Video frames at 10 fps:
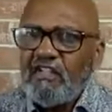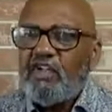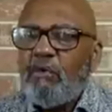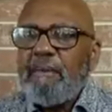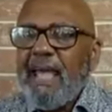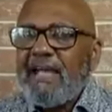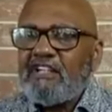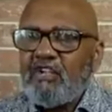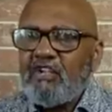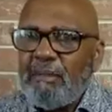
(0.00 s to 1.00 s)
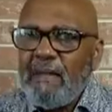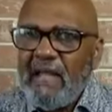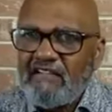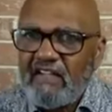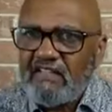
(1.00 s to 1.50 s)
Don't be mad at your
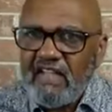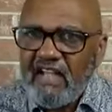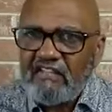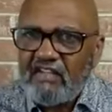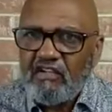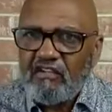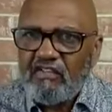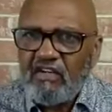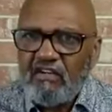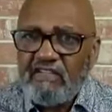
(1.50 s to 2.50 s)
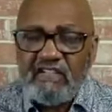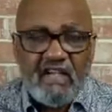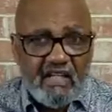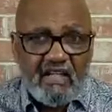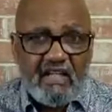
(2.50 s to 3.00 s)
pastor because he can't service,
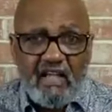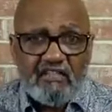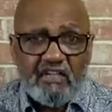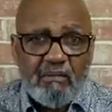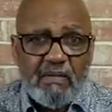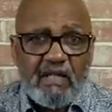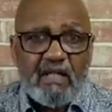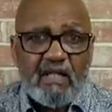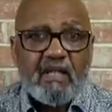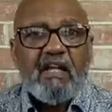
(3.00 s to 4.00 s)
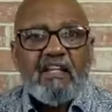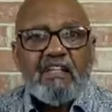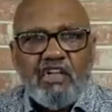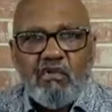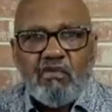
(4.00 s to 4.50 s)
he cancel your meeting.
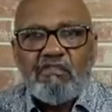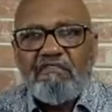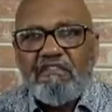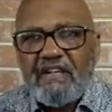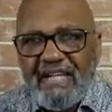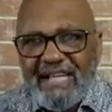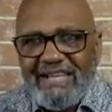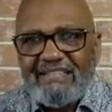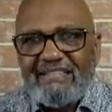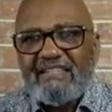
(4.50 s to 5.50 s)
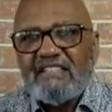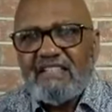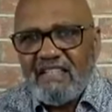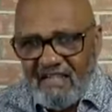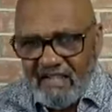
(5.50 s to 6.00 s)
Don't forget
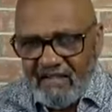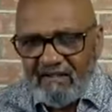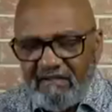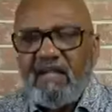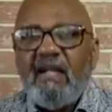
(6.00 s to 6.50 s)
to give.